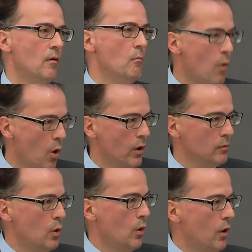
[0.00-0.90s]
more and
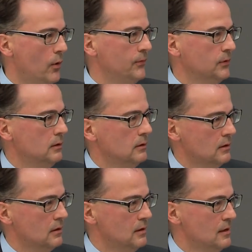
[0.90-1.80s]
more
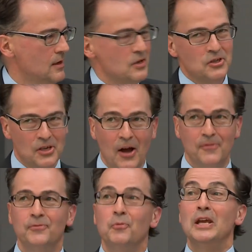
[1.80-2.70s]
often
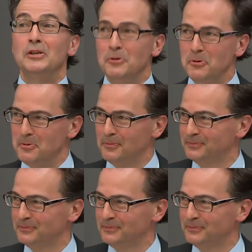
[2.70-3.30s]
stuff we do,